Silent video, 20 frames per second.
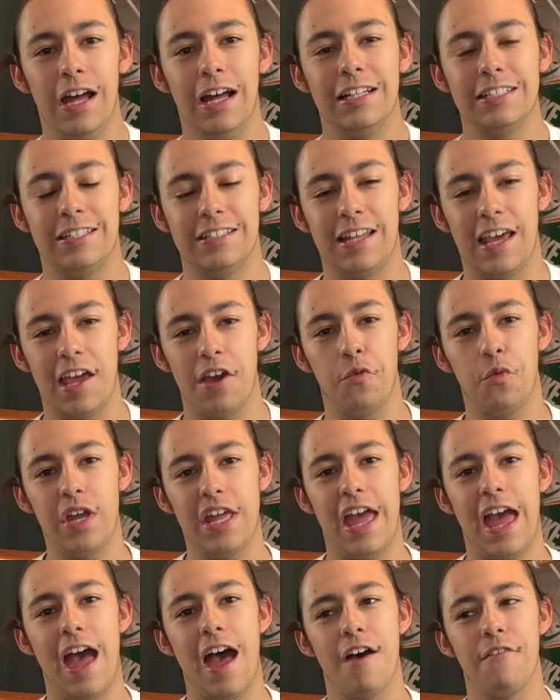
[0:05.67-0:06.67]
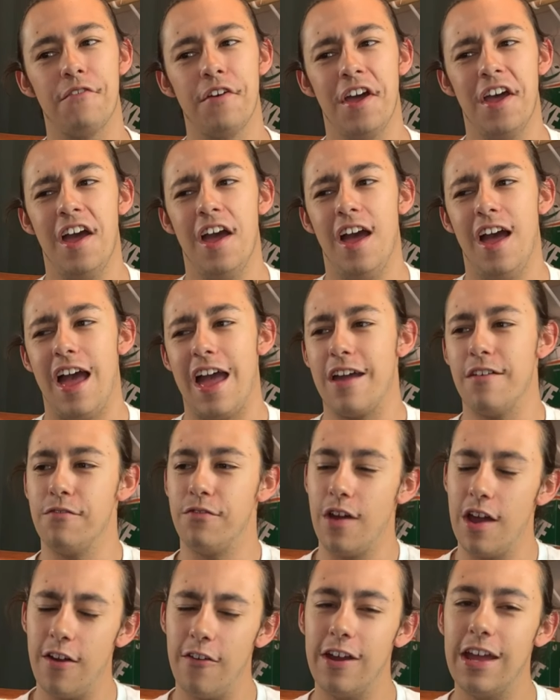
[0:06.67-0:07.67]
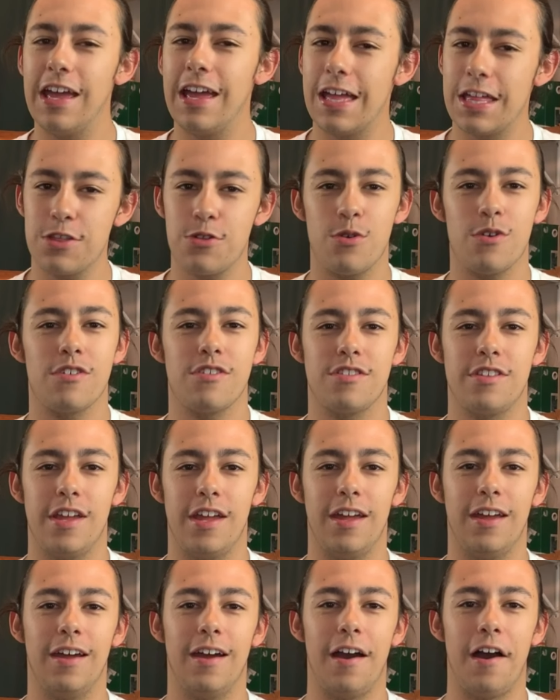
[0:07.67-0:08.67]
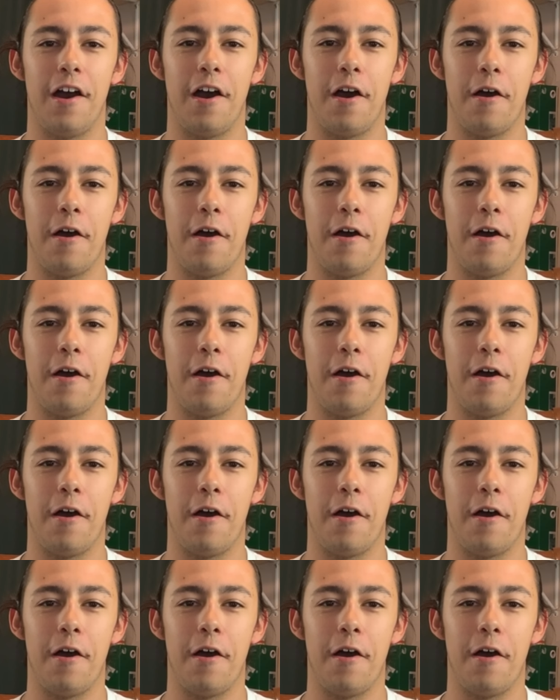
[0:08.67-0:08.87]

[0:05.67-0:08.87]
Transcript: Today we have a very interesting